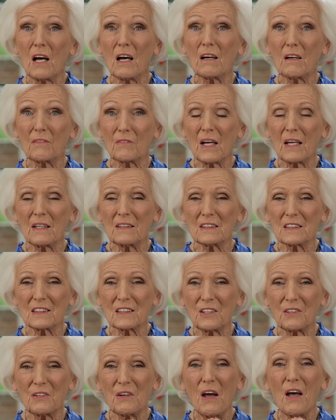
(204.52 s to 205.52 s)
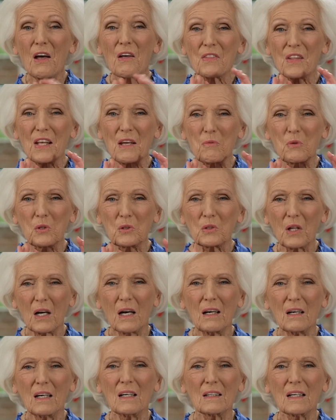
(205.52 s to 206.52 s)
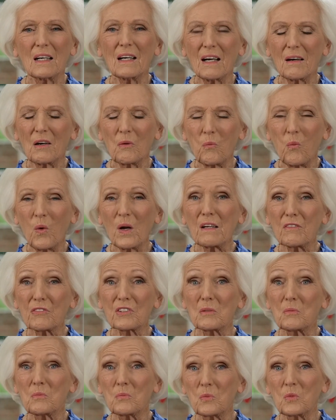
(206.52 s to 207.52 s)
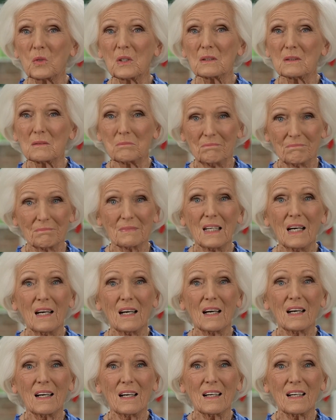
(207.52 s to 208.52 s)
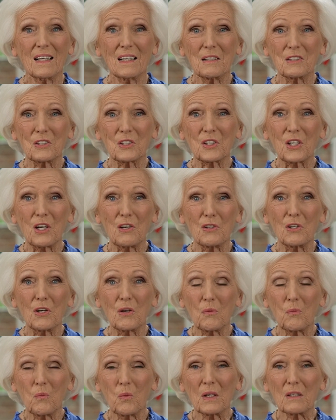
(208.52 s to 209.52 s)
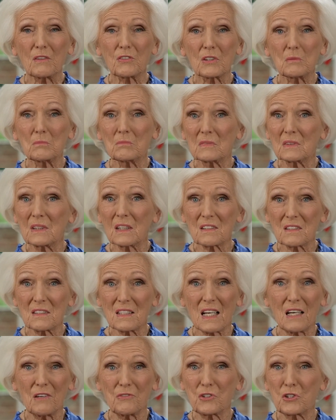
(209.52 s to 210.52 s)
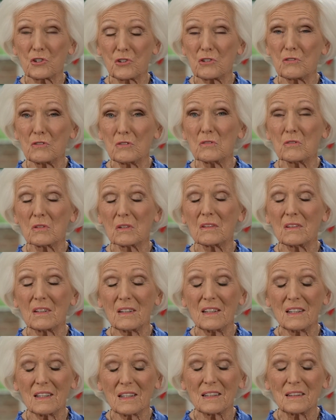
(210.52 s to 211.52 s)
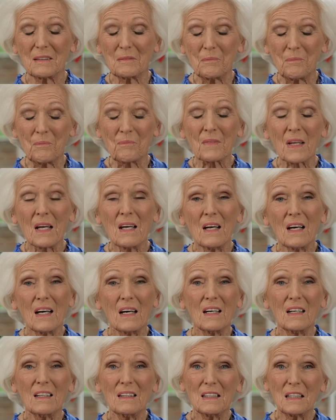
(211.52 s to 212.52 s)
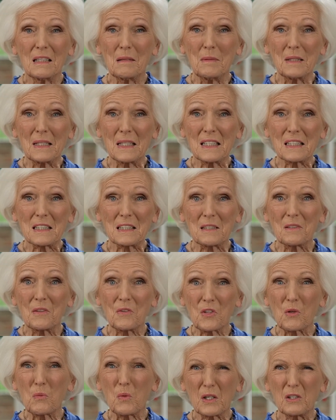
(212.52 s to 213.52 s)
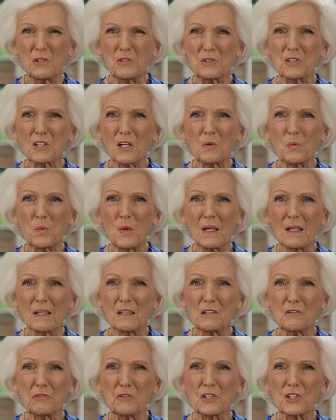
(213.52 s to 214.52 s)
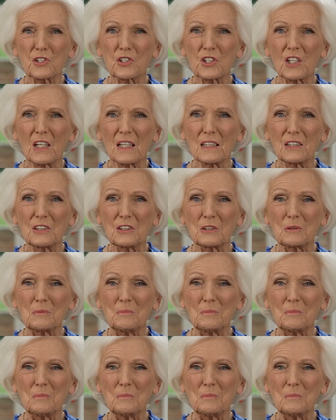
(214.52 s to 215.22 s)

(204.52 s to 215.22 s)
uh, and so they will. Uh, one of them will uh, go, one of them doesn't have to do the um, uh, eliminator, the one who's done well in the first challenge.